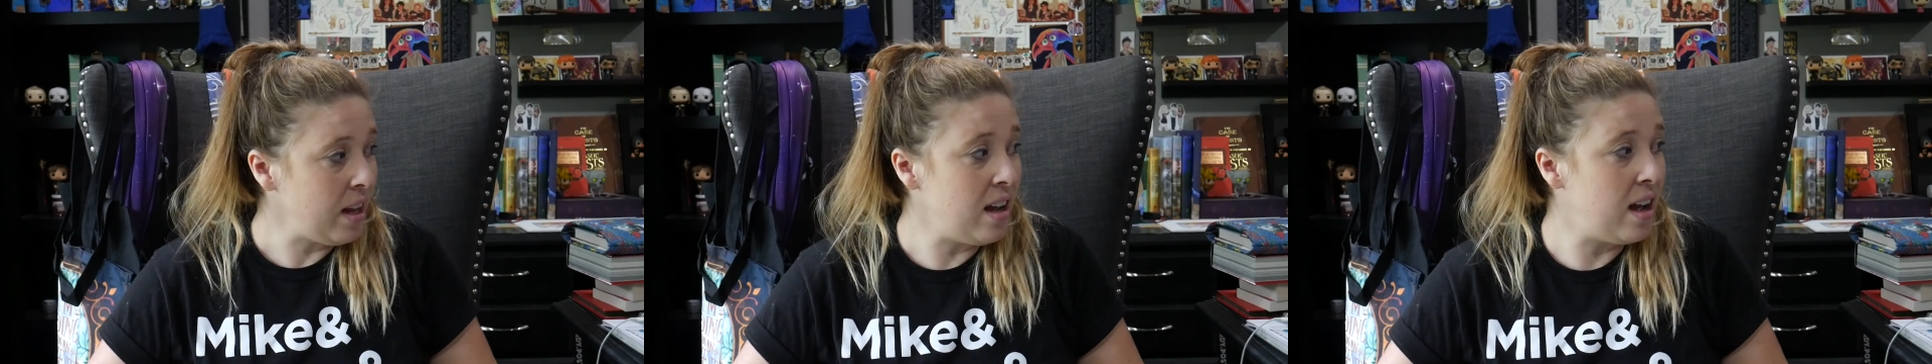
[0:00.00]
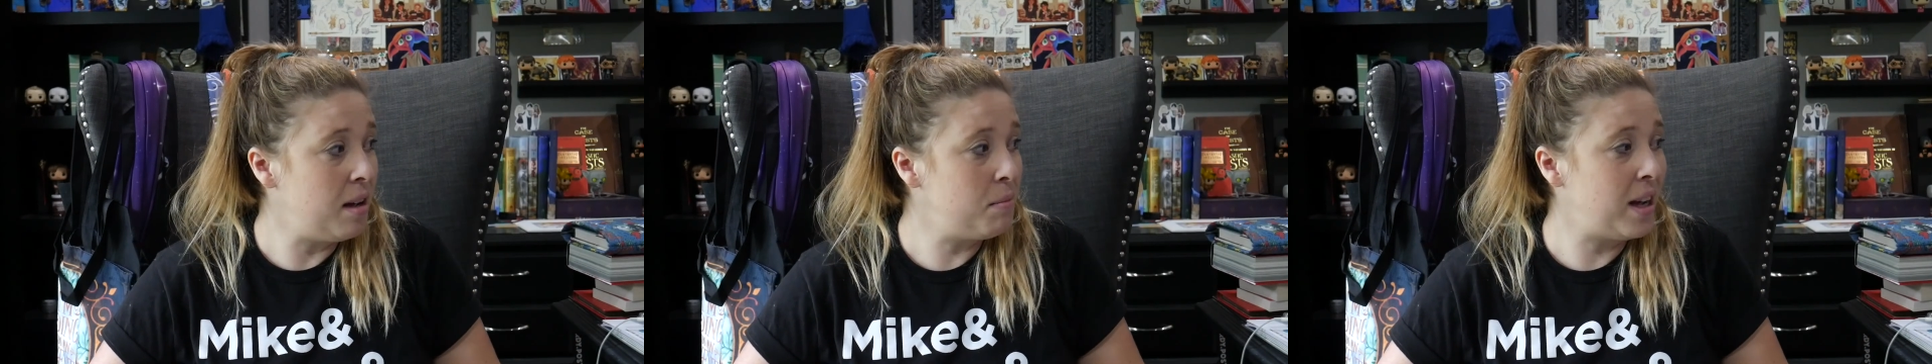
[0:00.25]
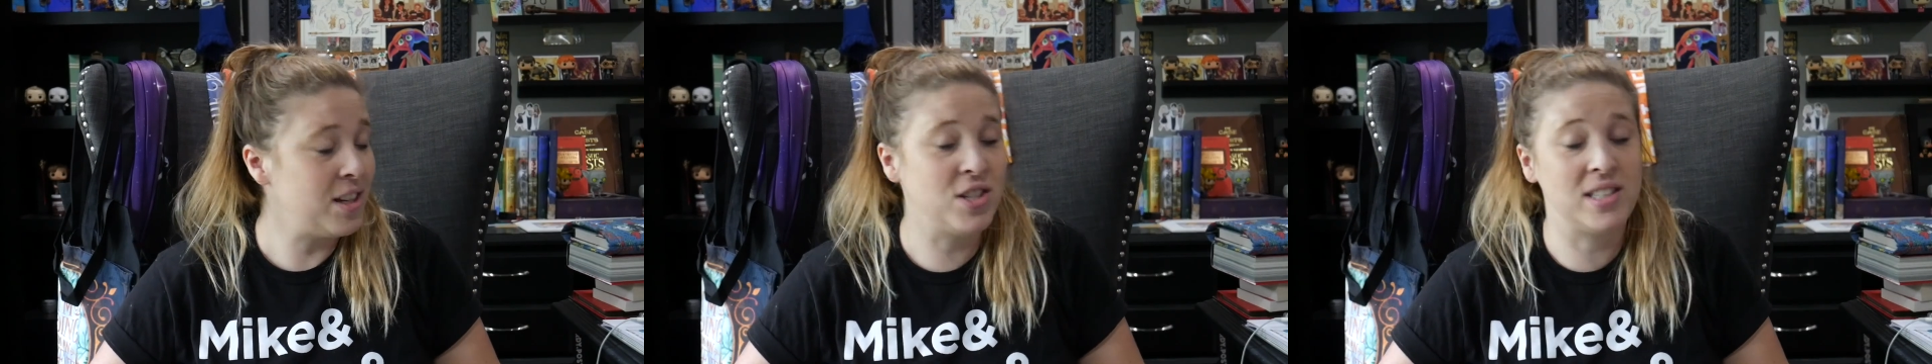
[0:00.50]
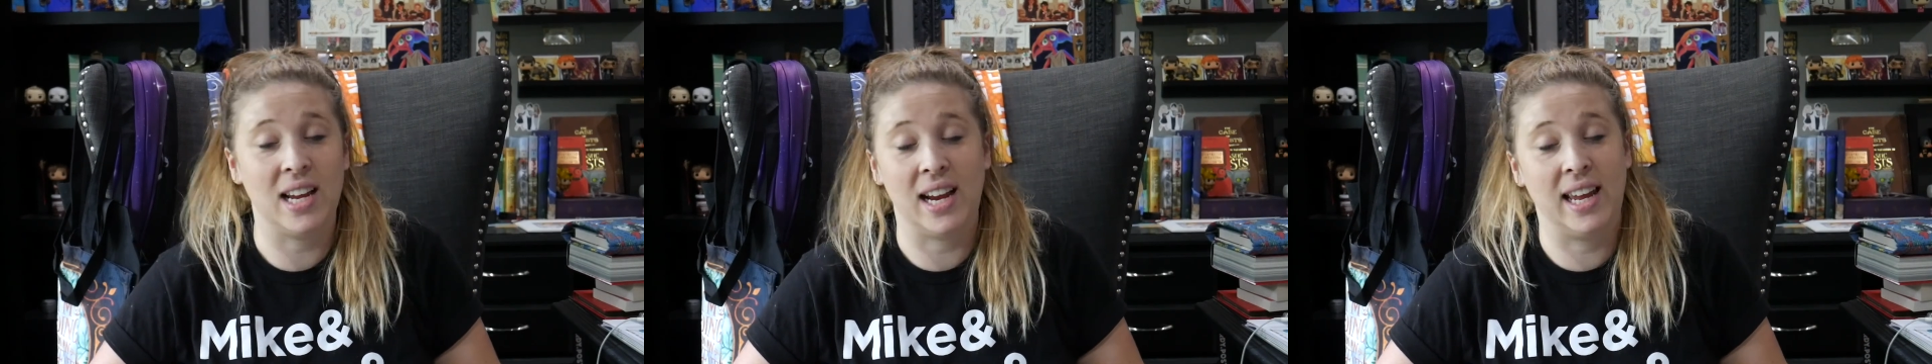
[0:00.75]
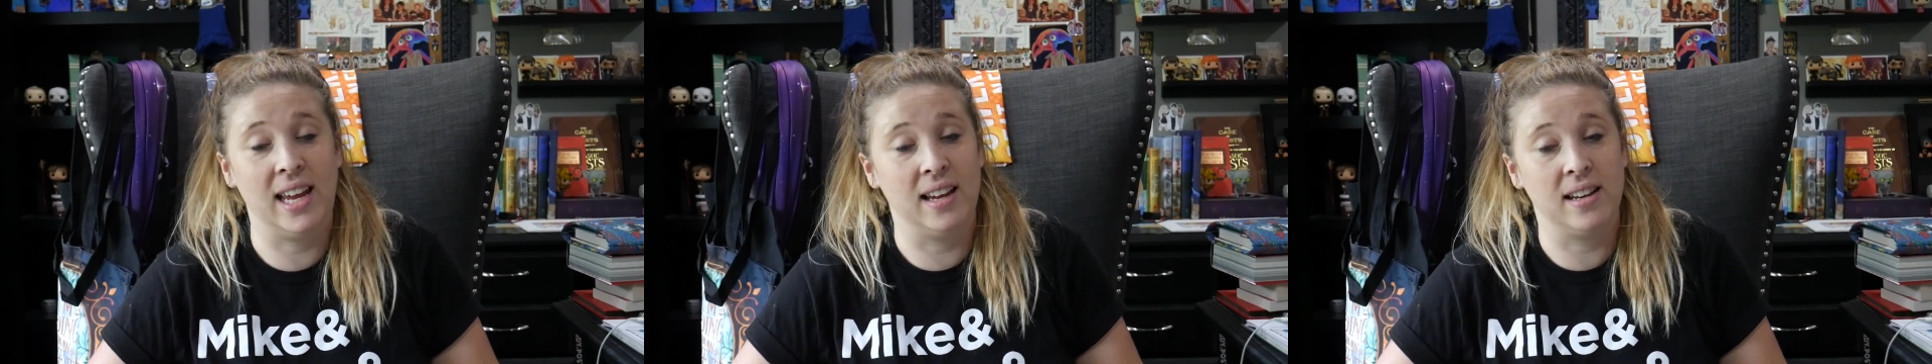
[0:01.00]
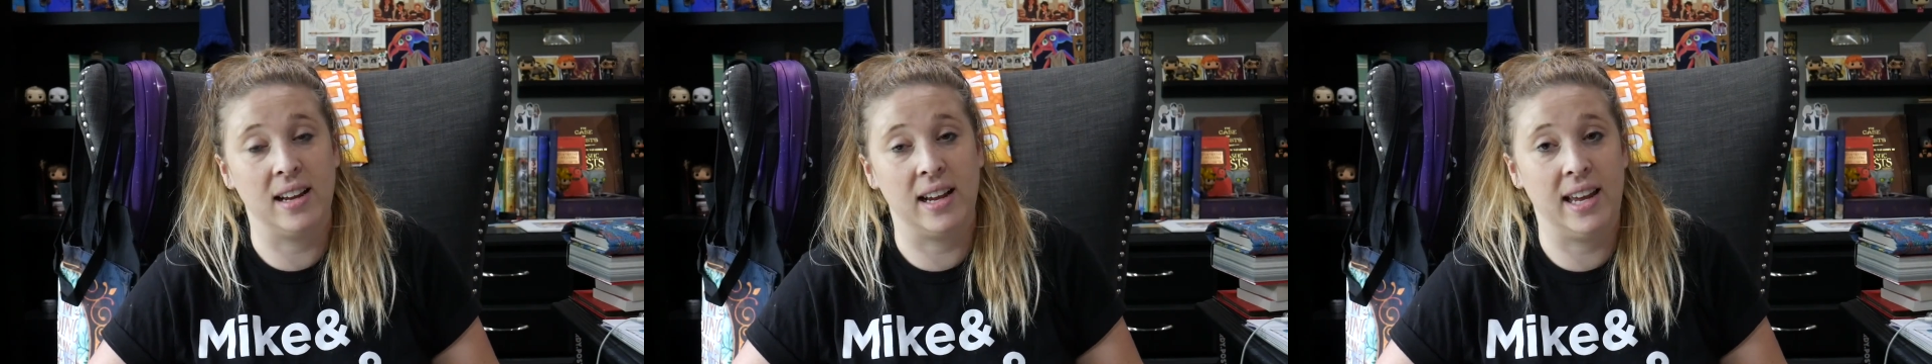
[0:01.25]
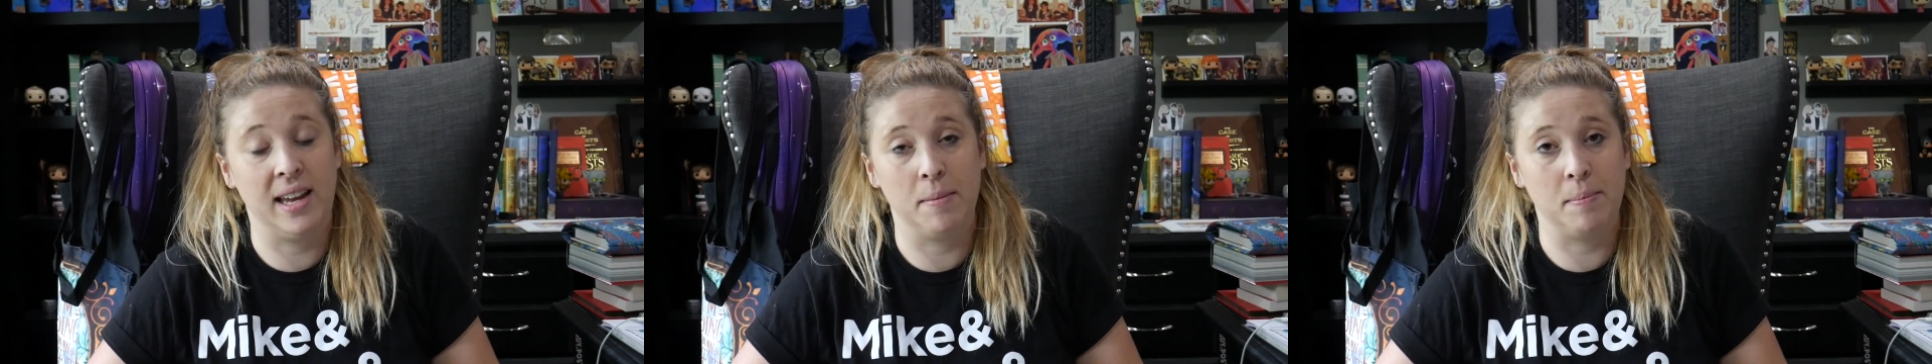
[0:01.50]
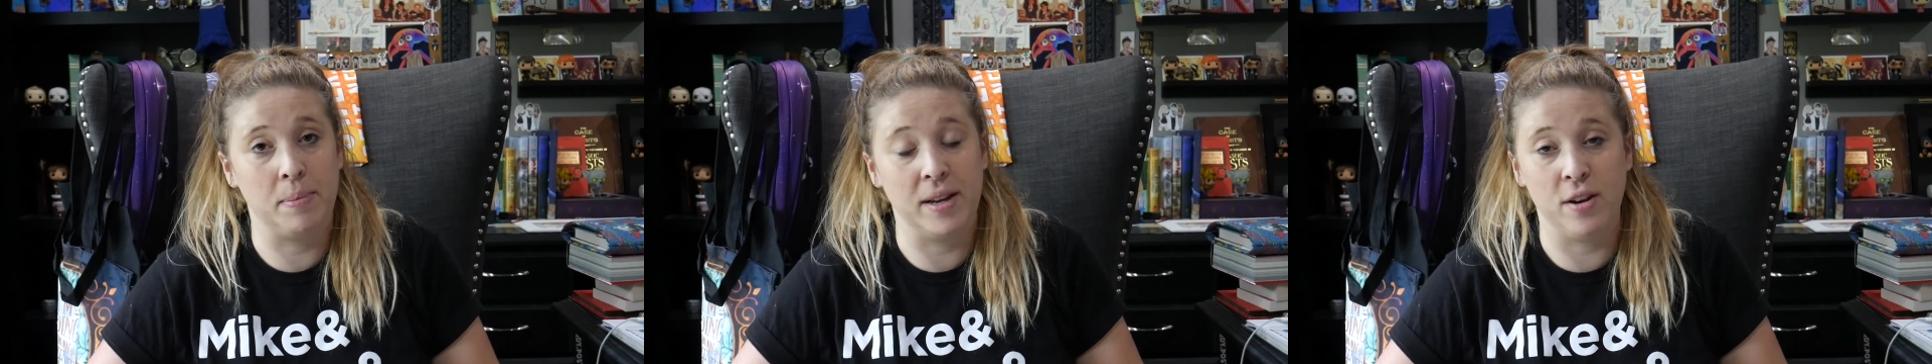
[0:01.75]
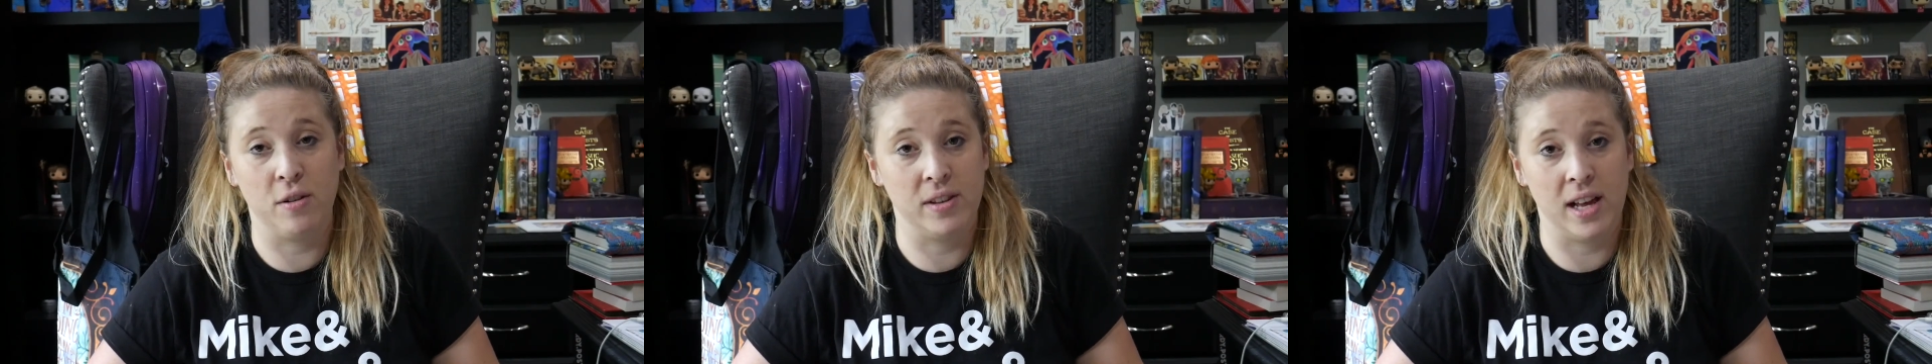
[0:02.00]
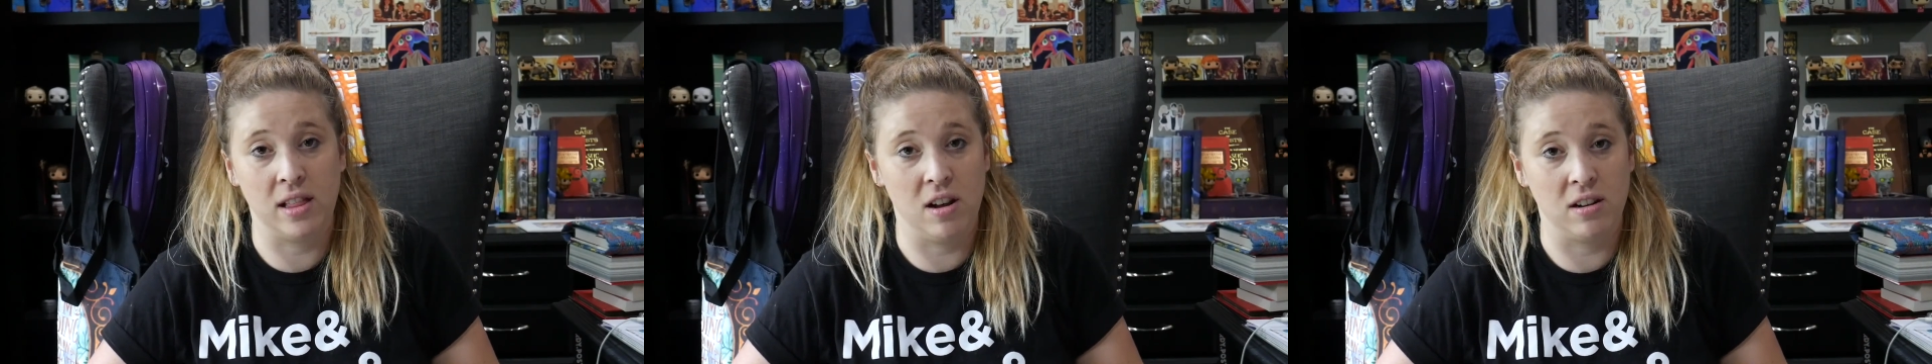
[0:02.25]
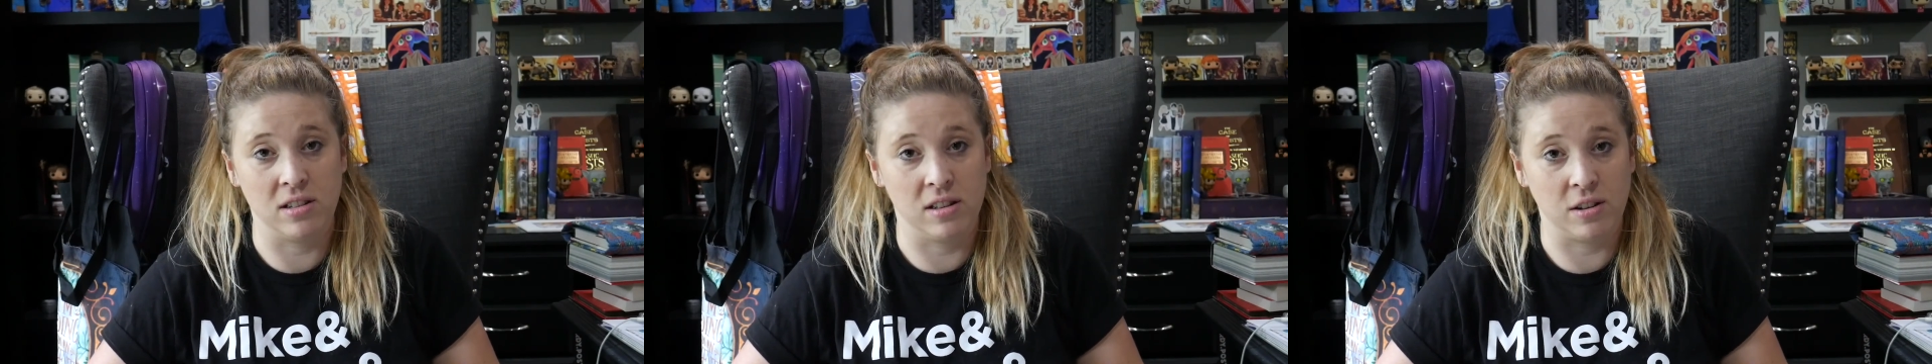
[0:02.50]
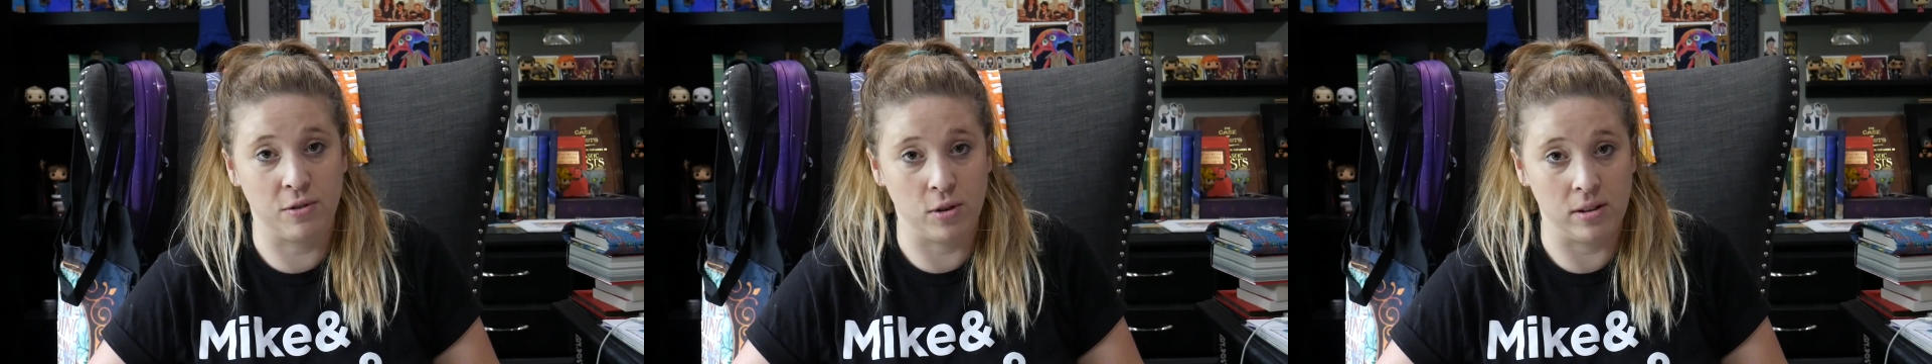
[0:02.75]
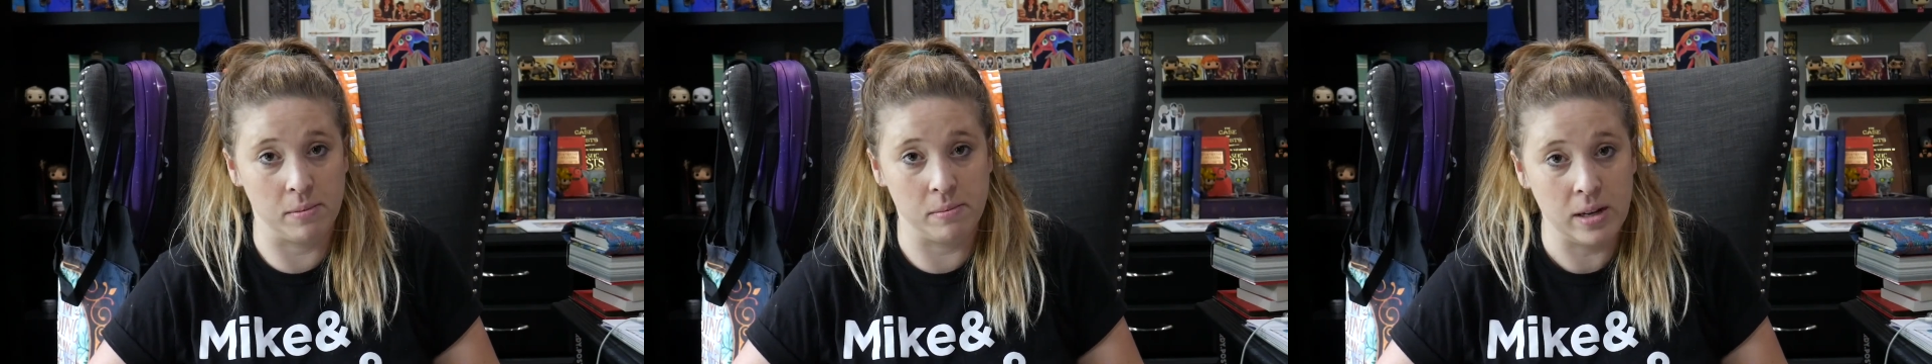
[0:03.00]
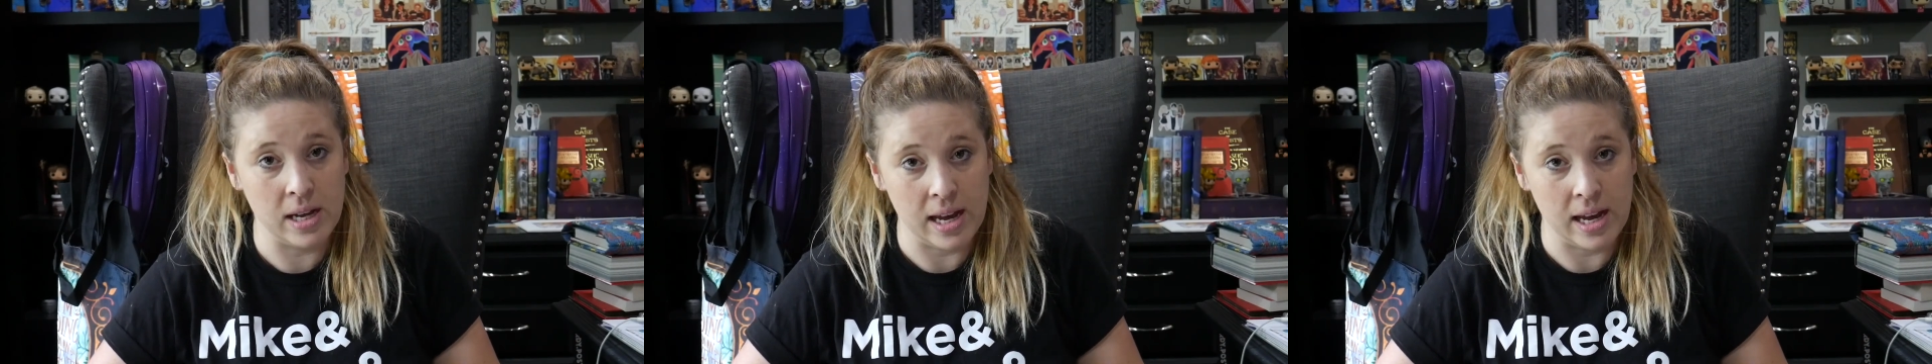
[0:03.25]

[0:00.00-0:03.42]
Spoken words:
I can't bend over that long to look for them